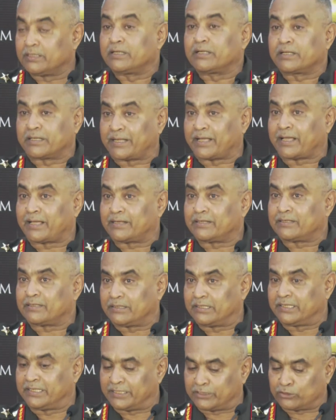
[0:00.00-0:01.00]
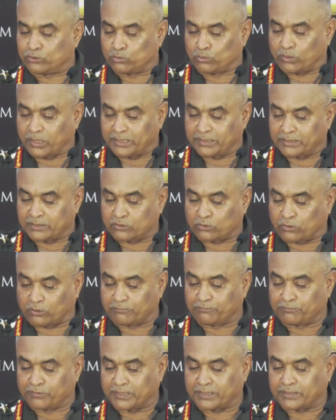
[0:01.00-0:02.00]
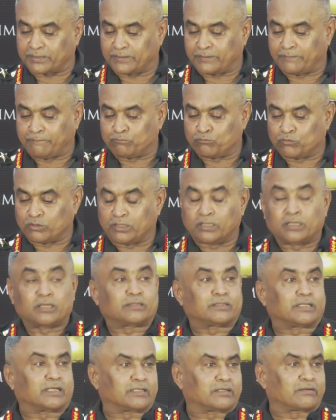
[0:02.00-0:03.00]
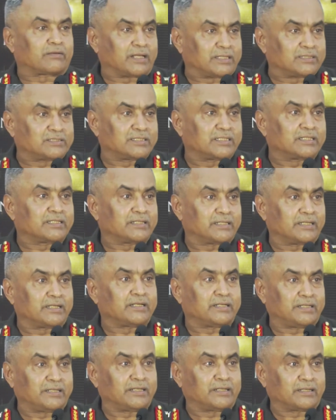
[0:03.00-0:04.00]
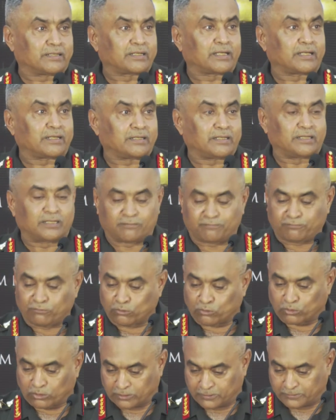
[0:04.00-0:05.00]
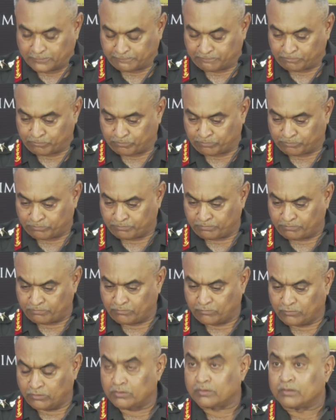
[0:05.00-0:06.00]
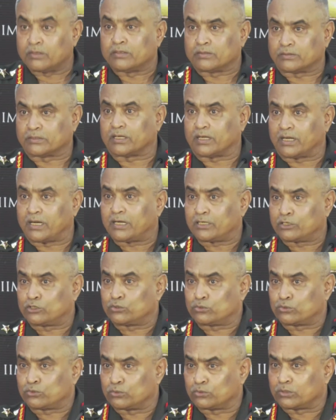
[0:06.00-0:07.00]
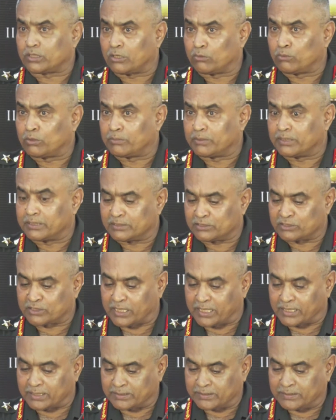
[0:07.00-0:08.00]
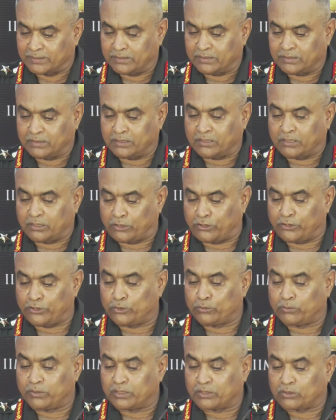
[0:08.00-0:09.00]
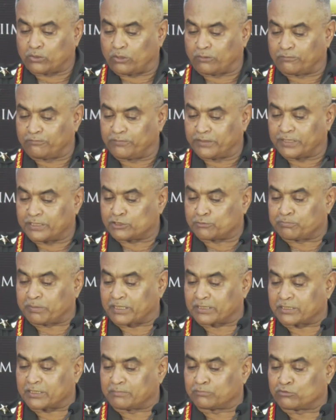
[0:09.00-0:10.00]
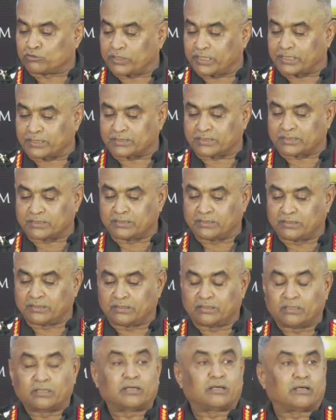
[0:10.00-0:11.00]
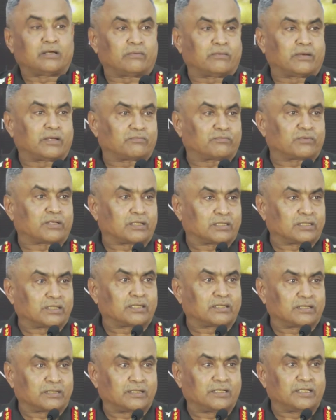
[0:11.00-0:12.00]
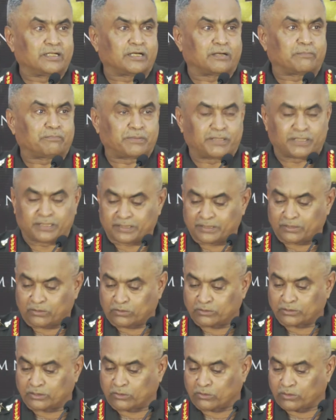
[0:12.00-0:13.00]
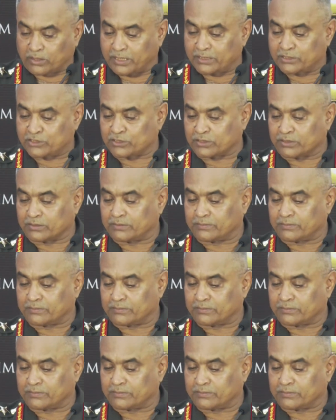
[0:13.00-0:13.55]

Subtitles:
can lead to wider conflict that a rising India can ill afford. The hard truth, however, is that newer conflict spectrum threats have concurrently appeared on the horizon.